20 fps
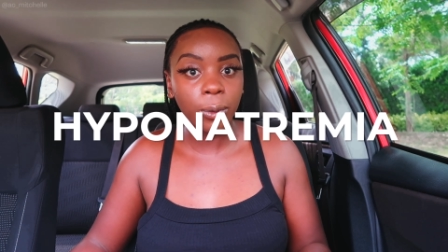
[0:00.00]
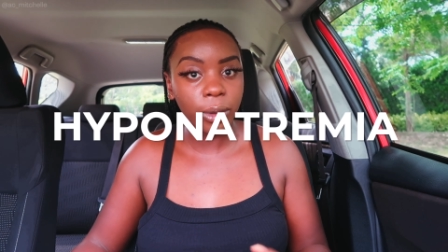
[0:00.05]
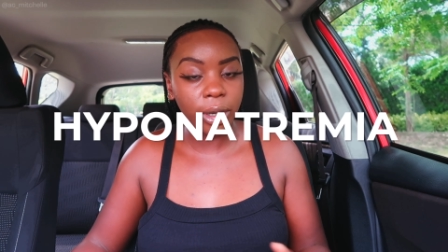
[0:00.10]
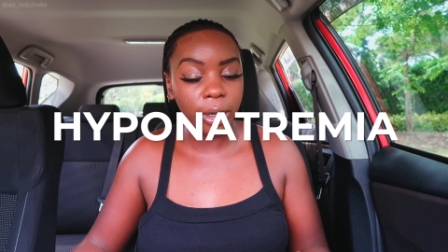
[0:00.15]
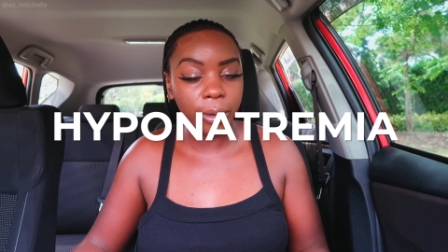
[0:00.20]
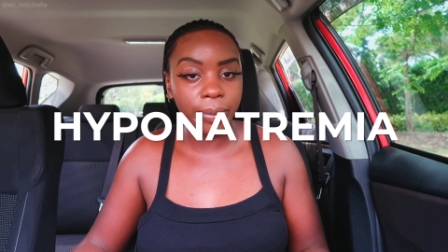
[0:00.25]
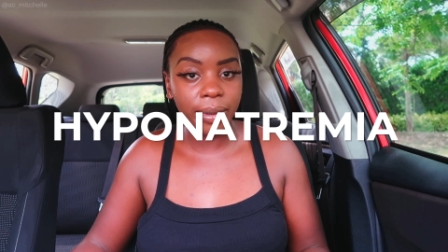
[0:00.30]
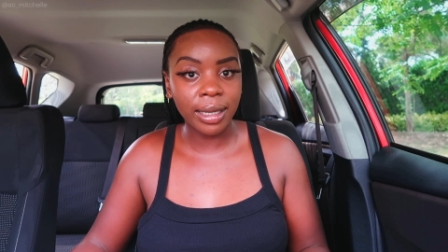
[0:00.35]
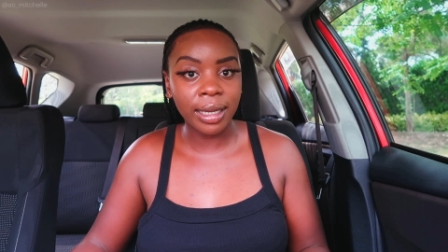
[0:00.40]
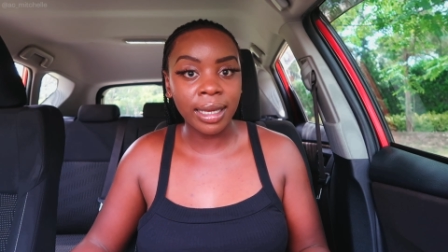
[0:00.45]

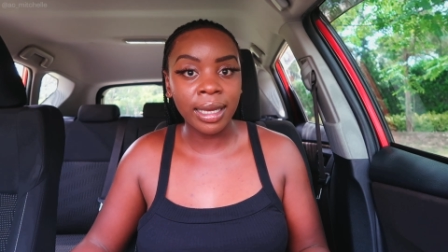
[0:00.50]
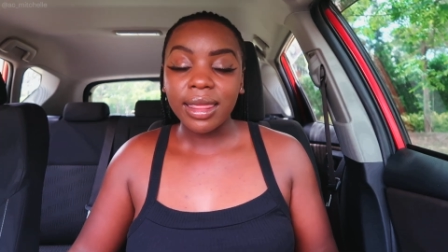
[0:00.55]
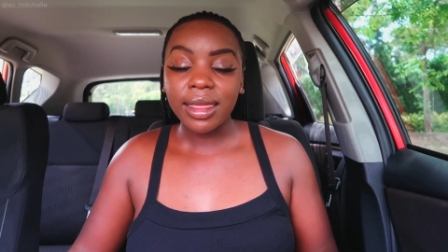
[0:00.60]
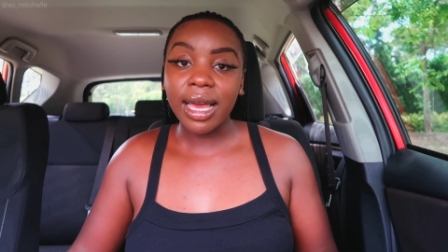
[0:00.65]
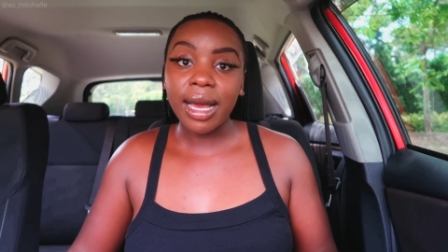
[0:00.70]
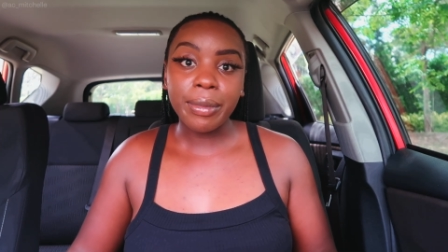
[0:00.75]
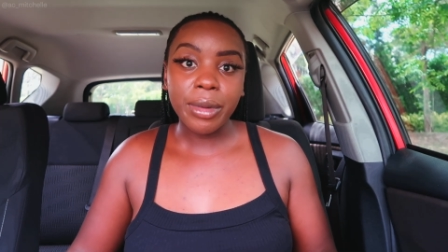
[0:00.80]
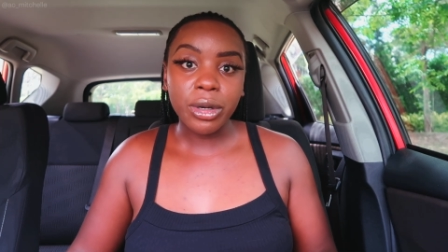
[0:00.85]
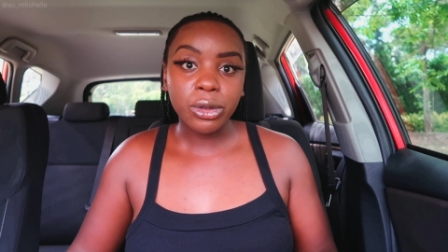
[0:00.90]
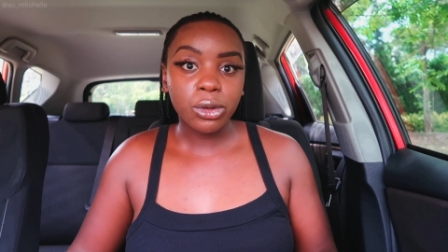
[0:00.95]
whereby the
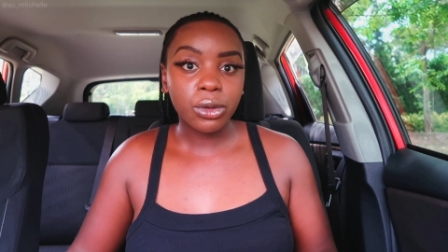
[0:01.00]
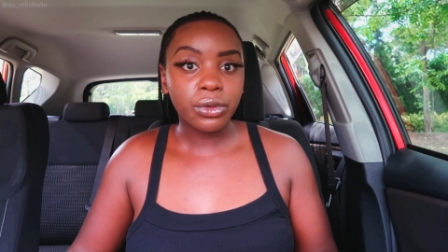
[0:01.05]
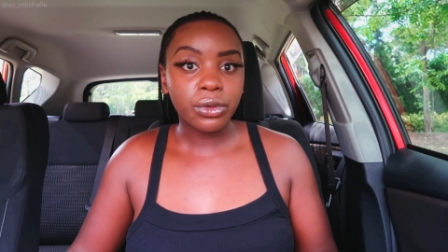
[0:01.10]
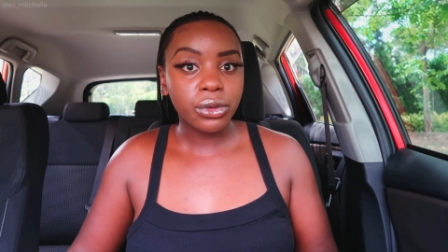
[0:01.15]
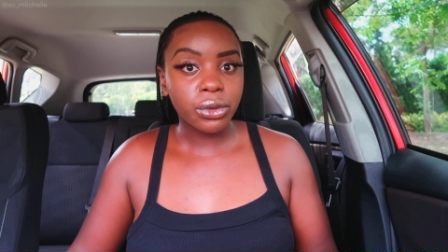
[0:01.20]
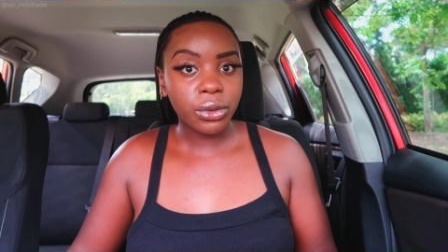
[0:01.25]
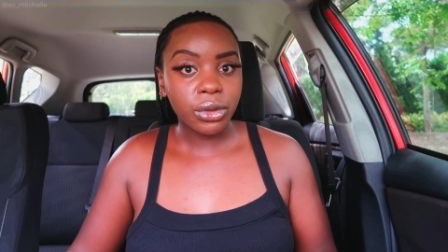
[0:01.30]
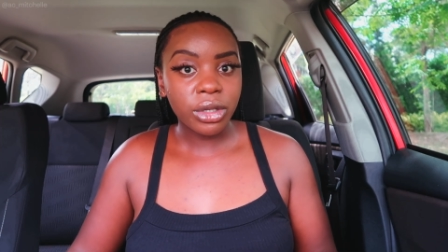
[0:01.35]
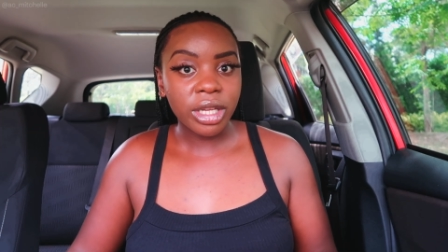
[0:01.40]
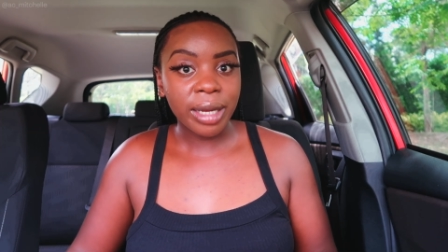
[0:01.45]
amount of
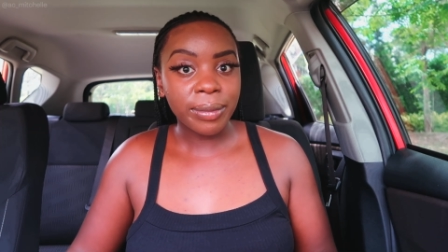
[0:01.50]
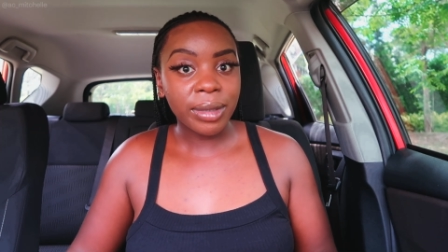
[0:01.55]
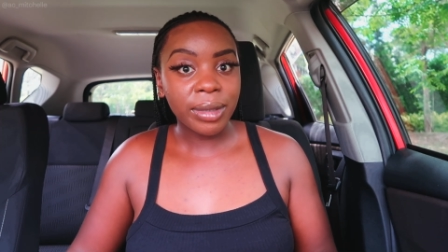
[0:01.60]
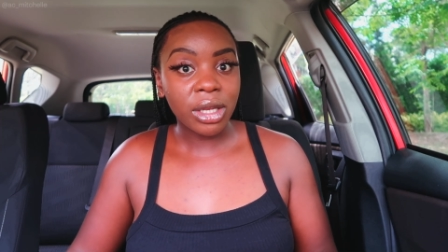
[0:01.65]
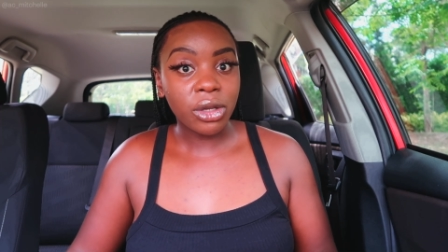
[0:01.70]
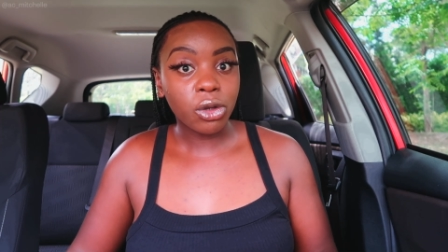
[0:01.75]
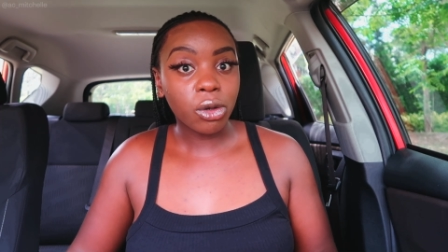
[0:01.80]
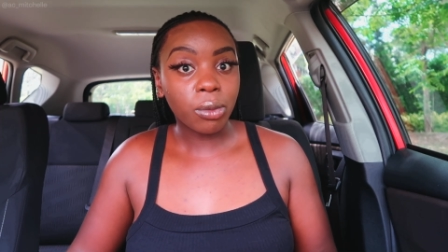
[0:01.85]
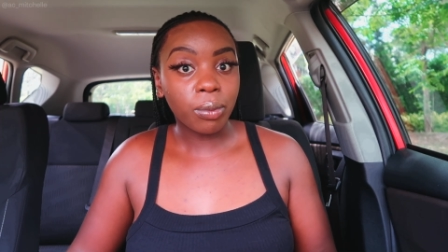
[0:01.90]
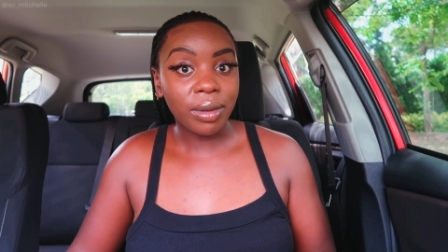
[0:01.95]
sodium
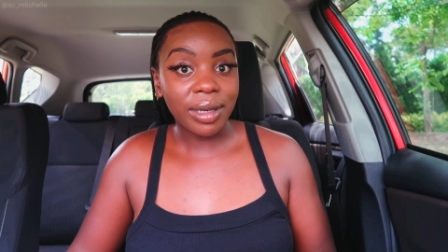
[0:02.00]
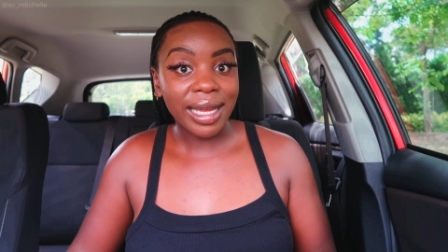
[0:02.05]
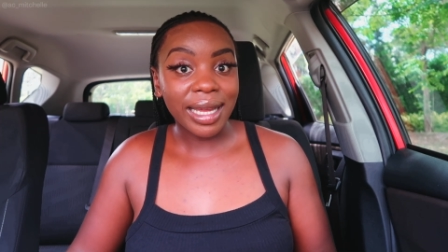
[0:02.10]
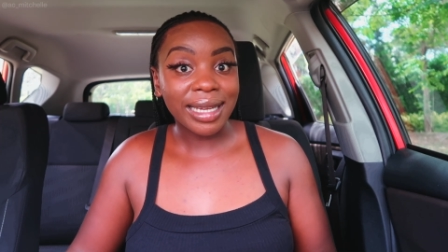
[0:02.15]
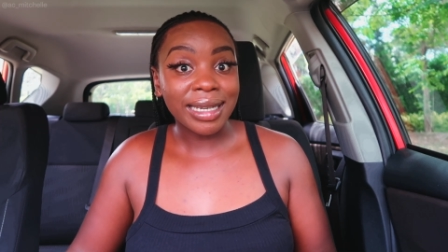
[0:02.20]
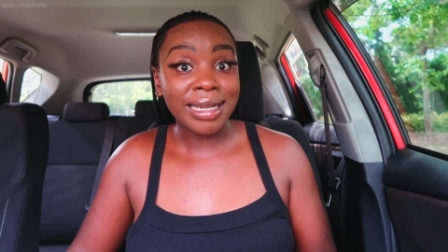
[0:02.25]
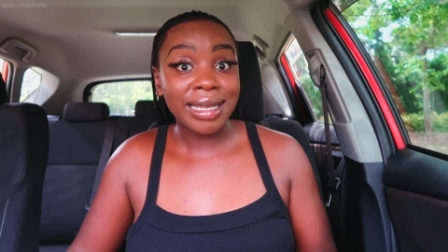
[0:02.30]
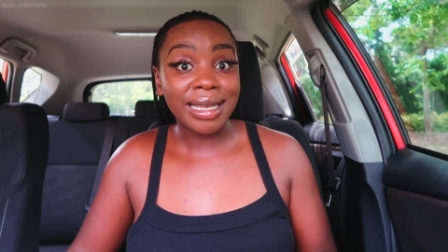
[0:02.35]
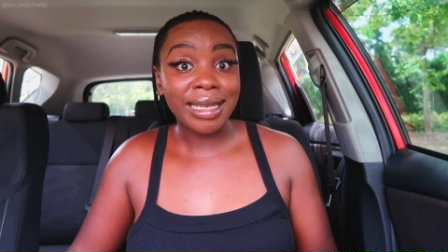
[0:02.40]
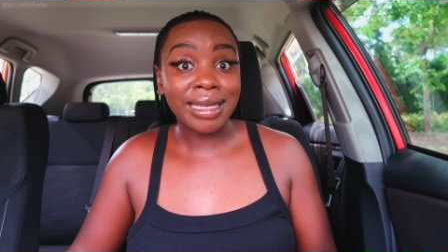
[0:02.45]
in your
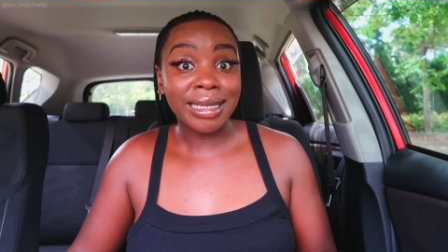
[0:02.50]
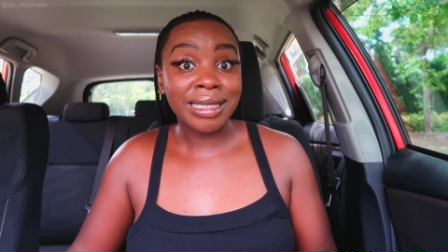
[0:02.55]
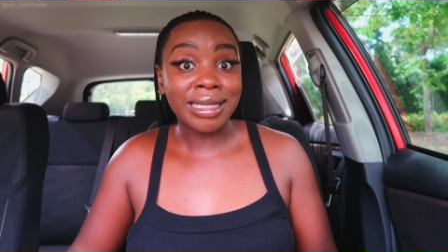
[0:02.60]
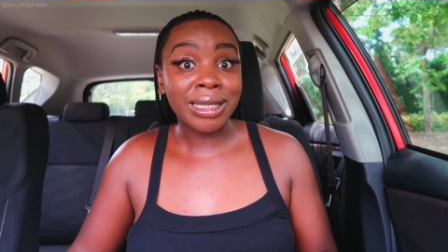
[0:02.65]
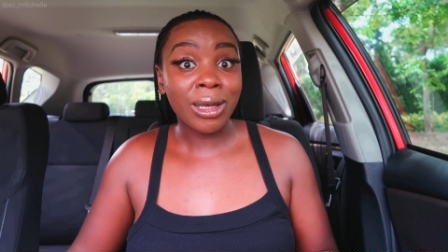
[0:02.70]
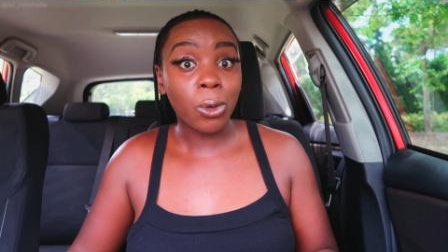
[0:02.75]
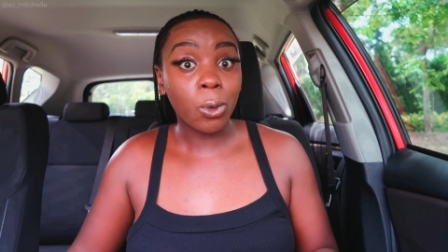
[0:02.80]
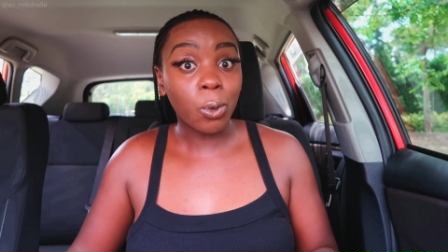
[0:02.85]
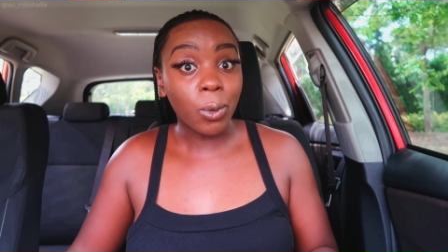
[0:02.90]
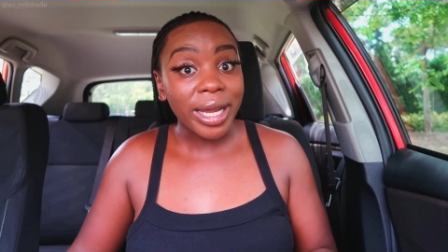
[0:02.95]
blood is
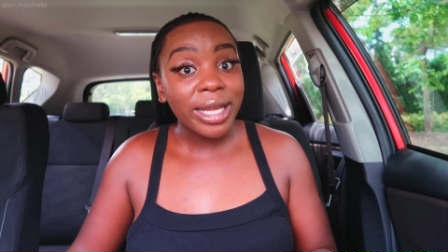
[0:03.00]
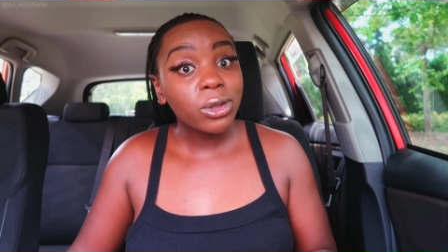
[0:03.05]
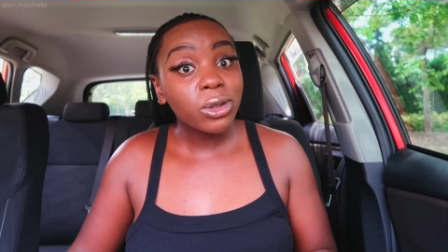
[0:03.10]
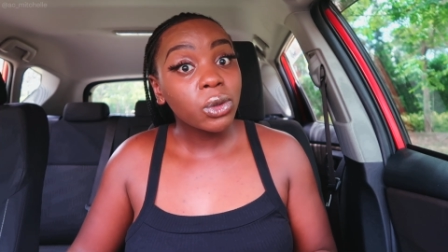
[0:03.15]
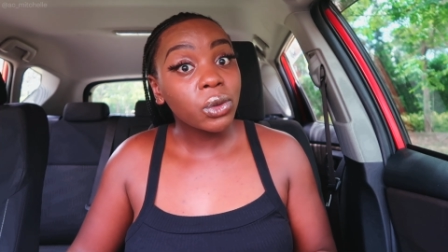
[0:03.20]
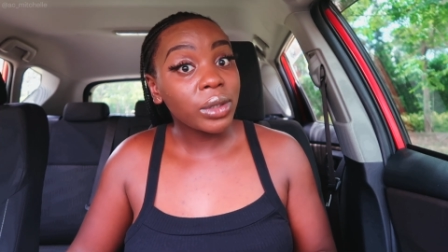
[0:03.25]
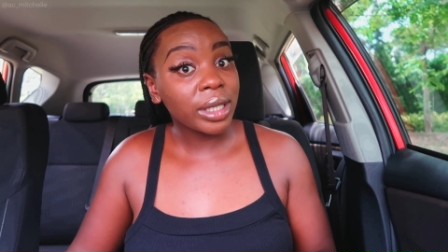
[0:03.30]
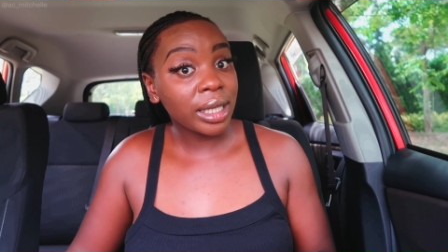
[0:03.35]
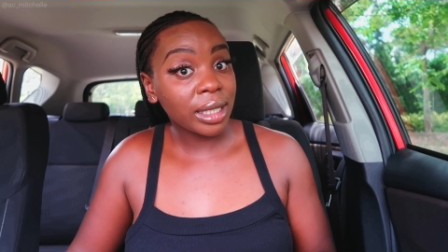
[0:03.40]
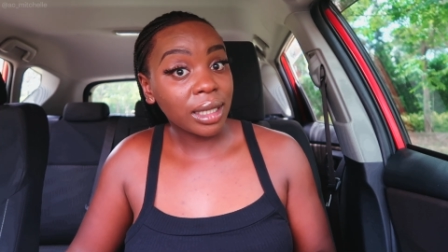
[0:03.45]
way
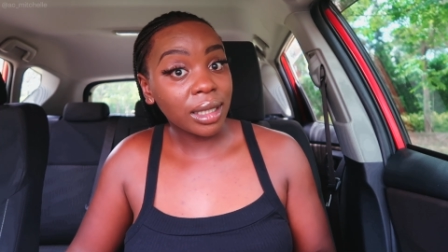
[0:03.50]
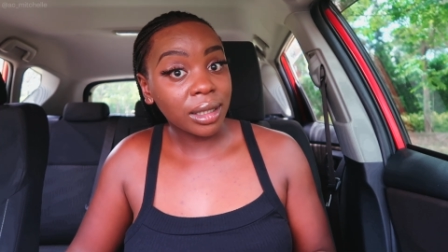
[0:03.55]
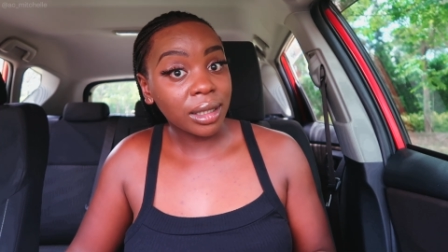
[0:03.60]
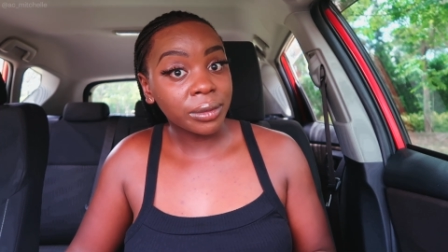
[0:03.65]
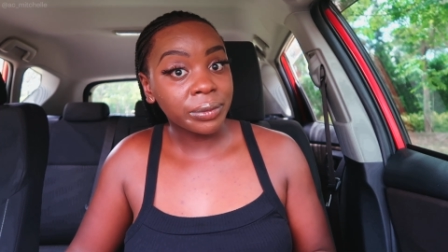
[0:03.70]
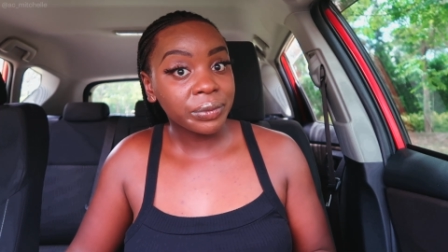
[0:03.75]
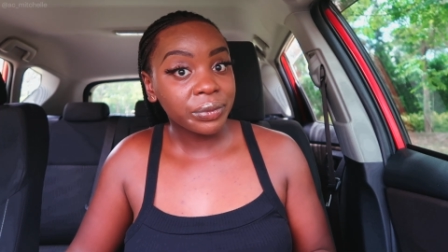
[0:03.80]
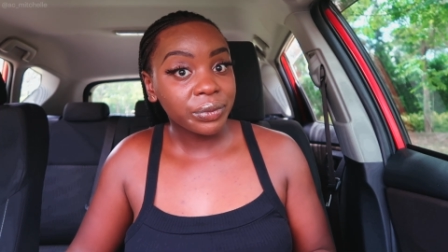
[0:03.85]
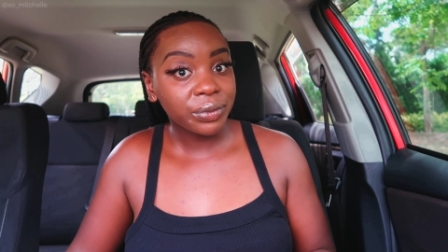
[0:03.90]
too little